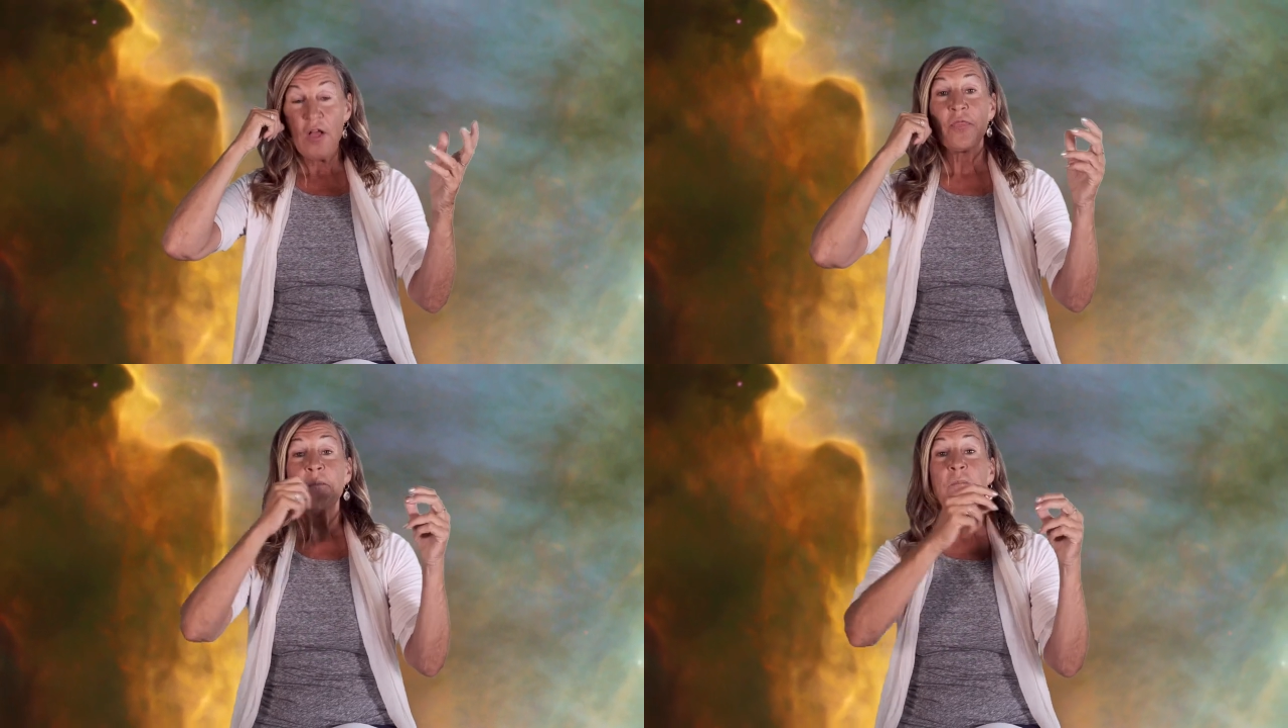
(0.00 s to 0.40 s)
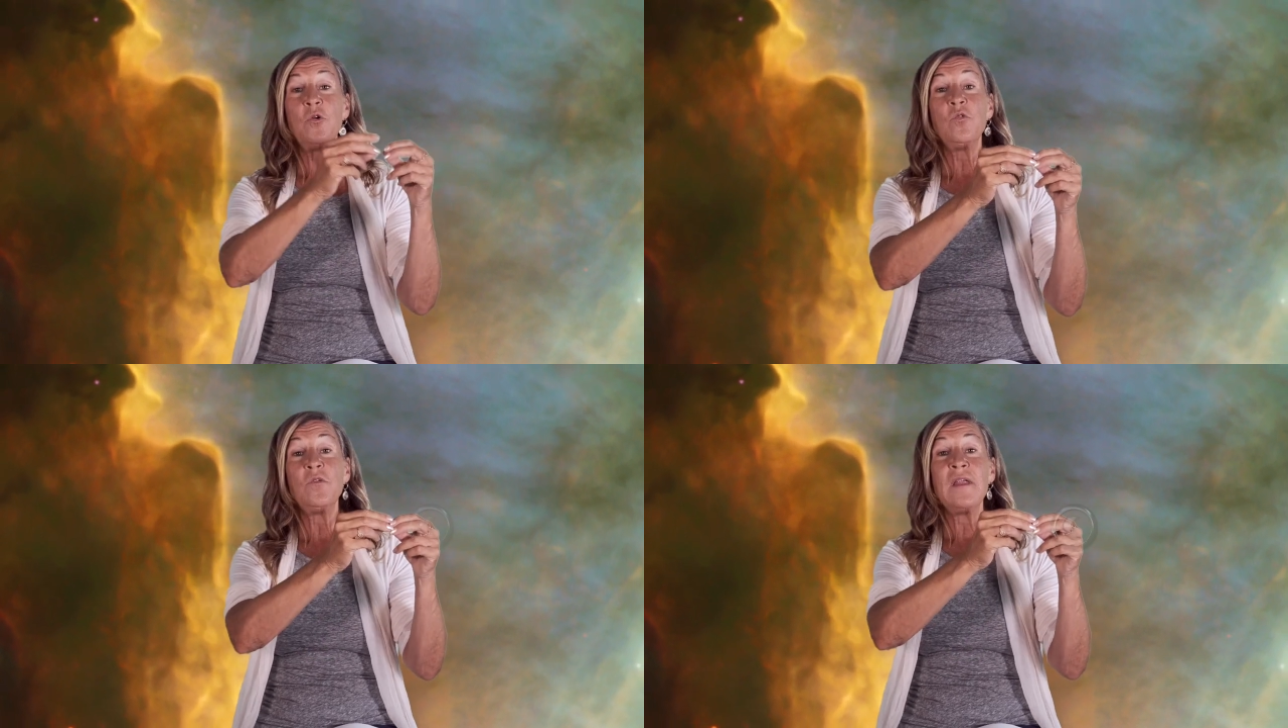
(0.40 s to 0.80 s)
The
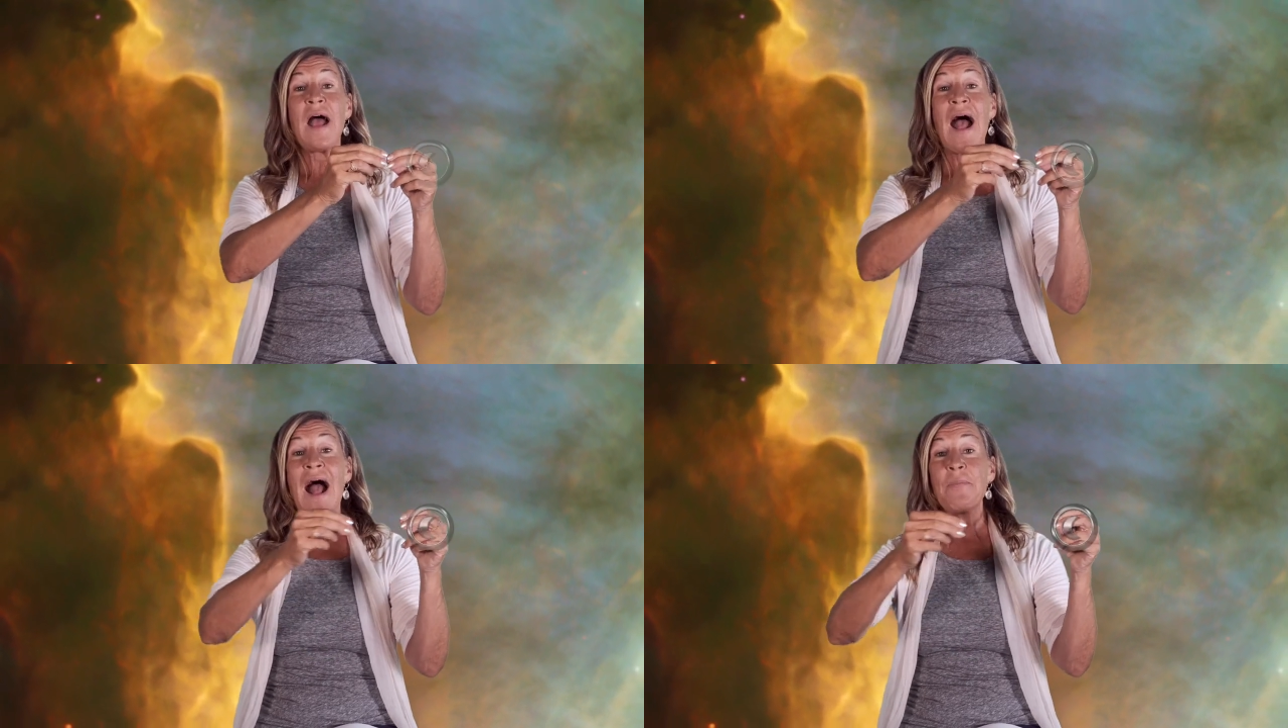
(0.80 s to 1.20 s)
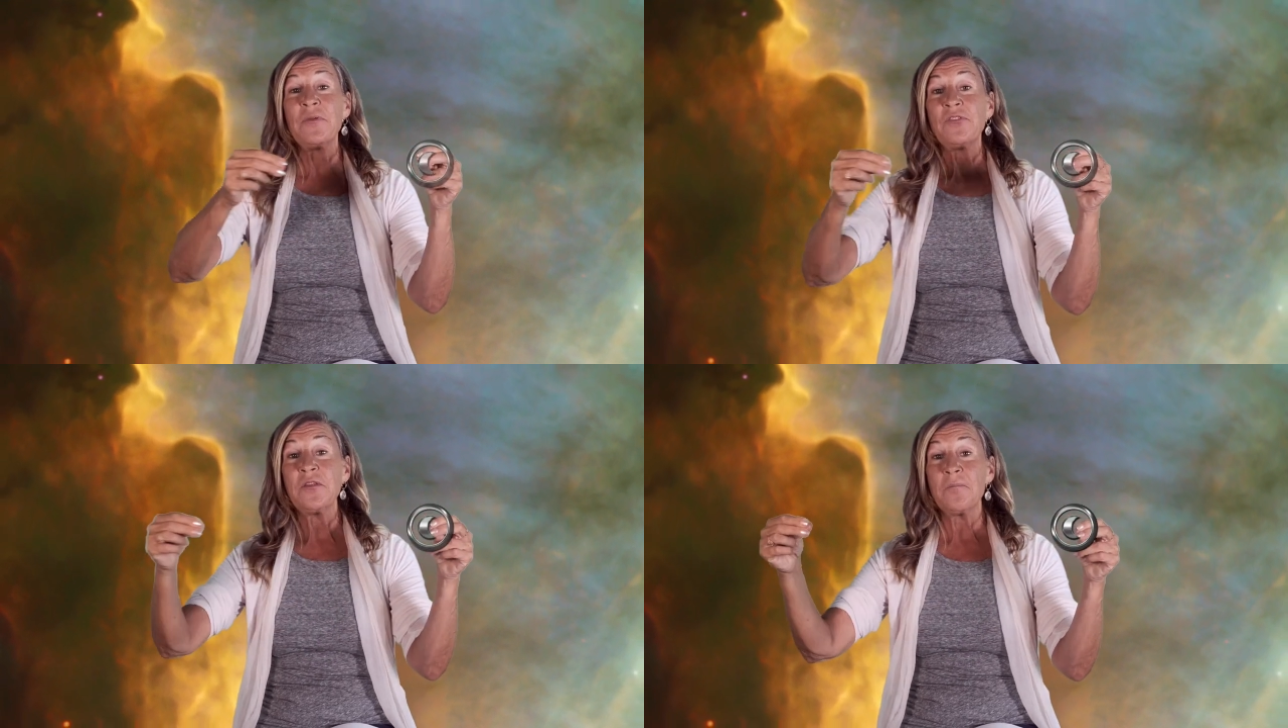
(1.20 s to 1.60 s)
moon
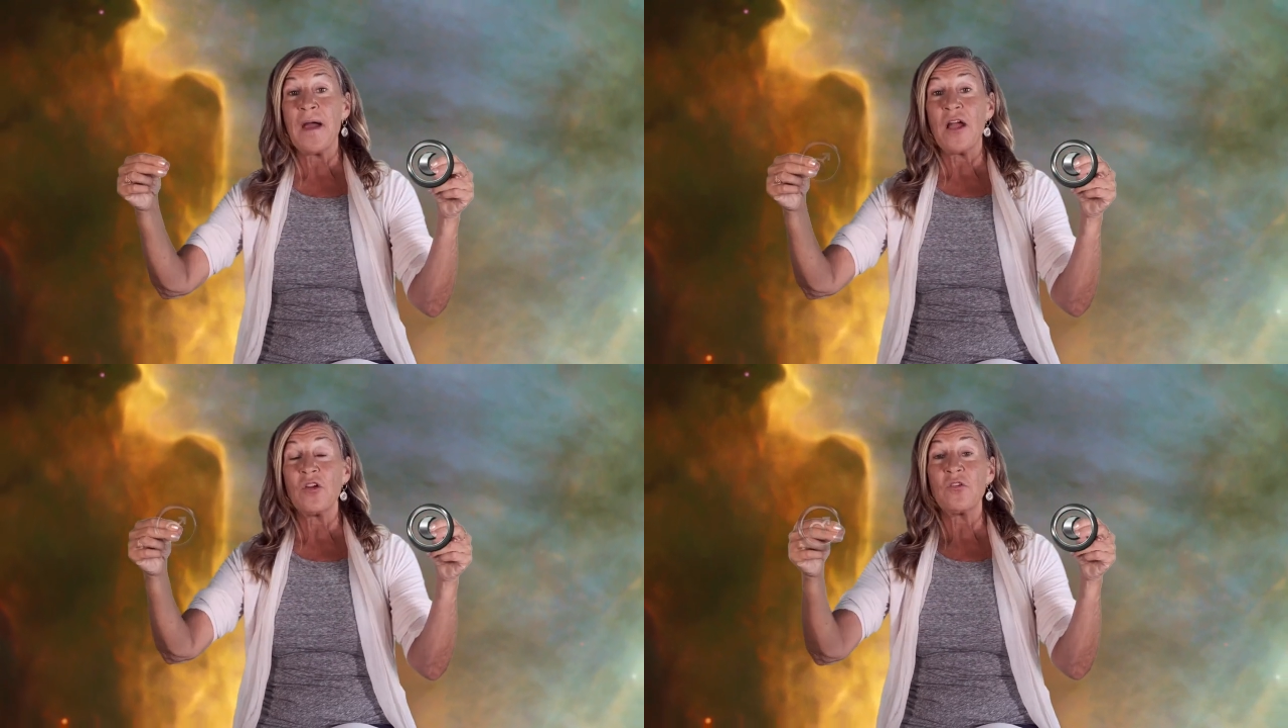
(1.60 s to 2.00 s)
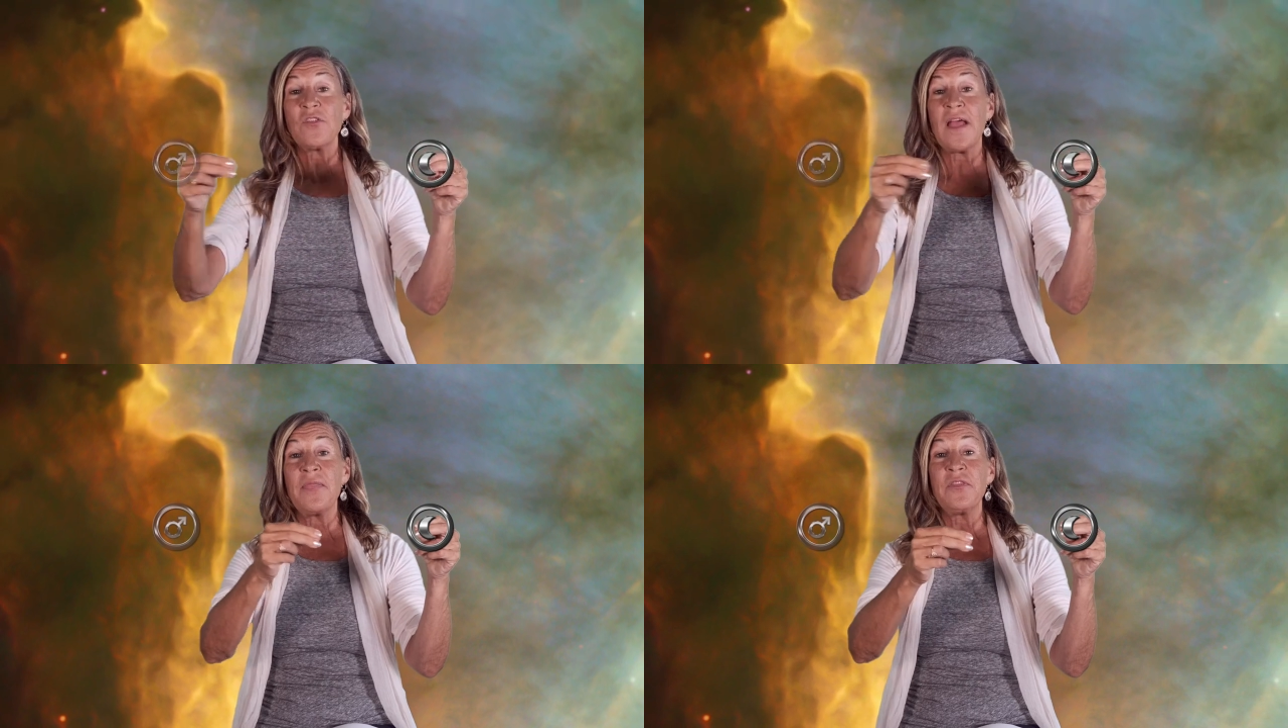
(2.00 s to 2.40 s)
opposite
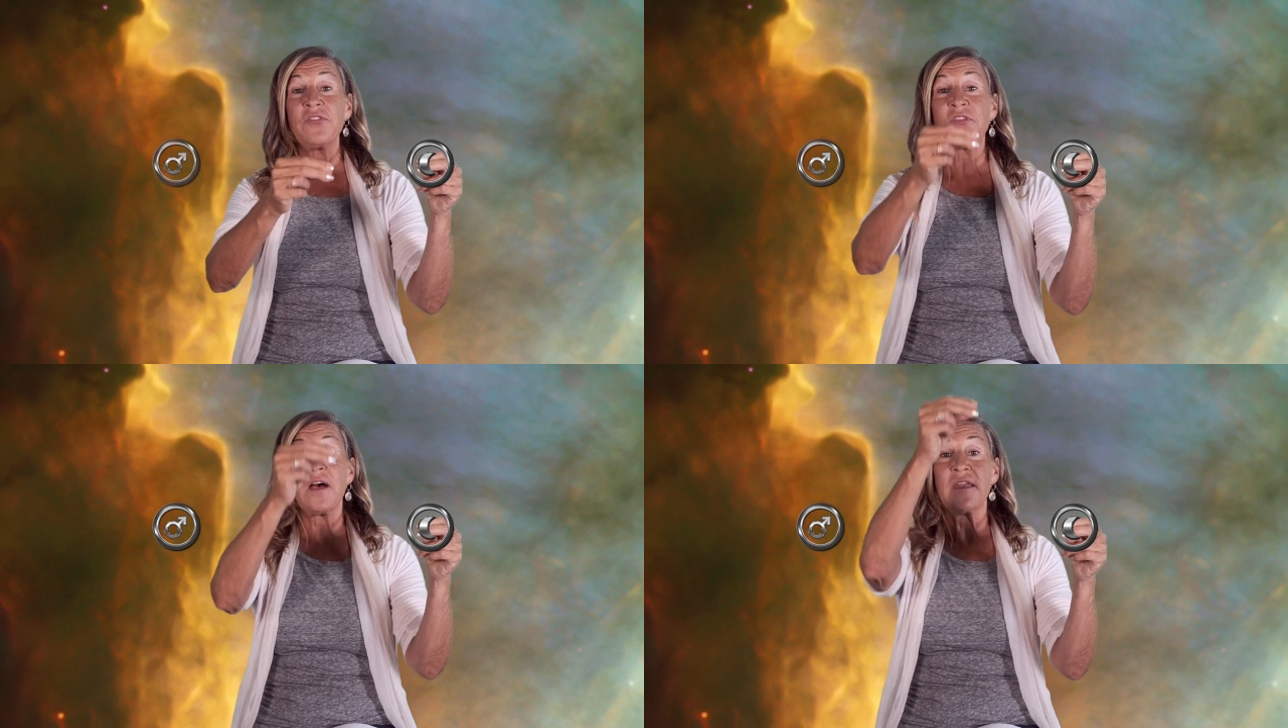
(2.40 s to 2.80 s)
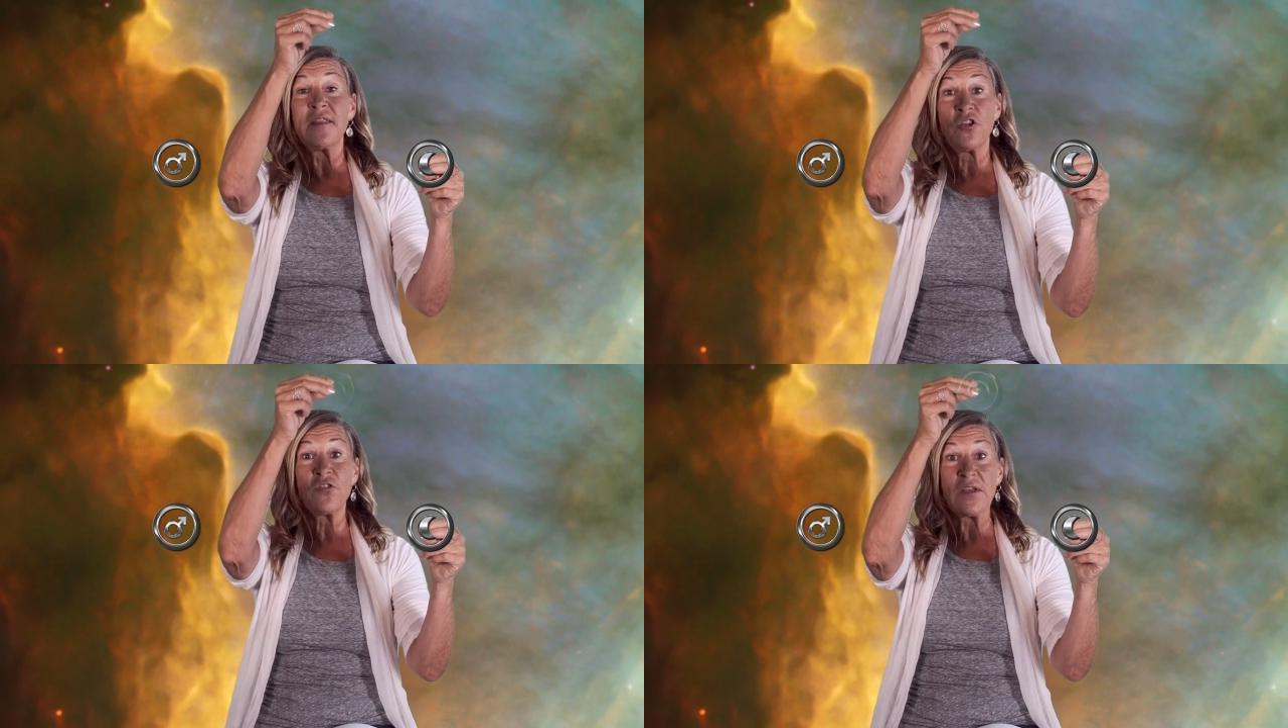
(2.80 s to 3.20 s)
Mars and the
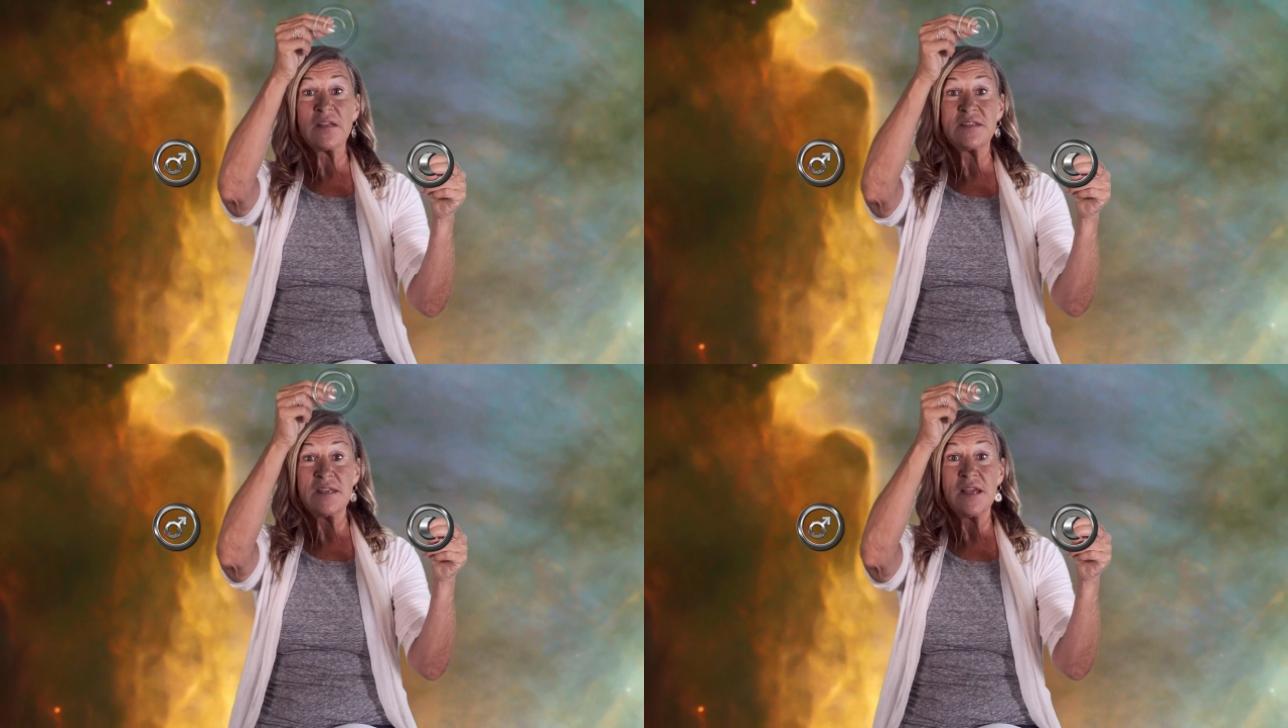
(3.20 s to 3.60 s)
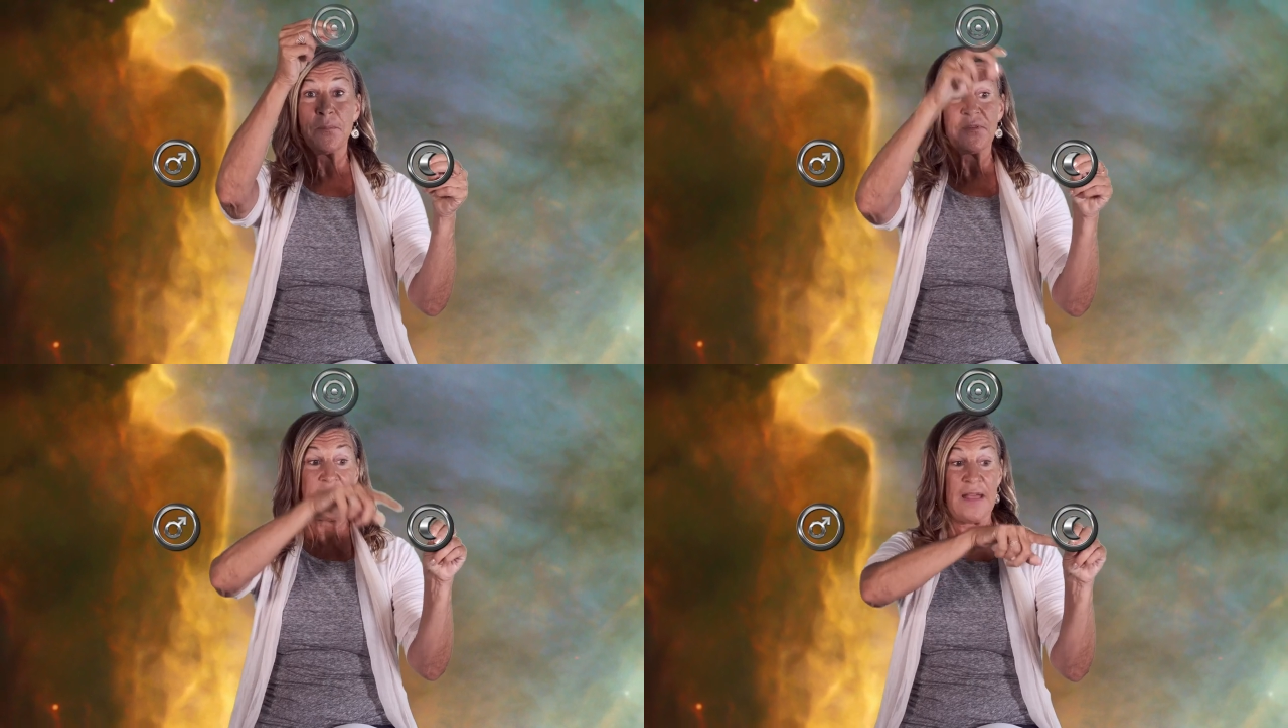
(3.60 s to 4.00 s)
sun looks like a T
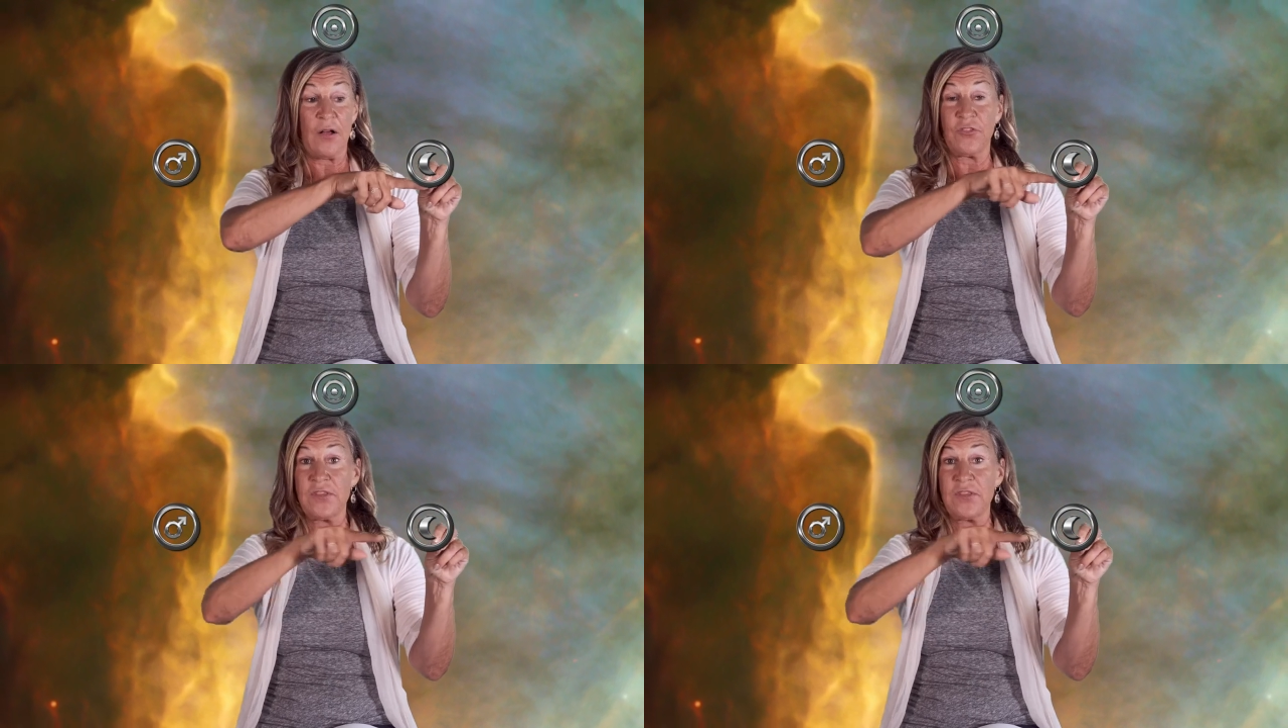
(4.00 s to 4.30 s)
upside down.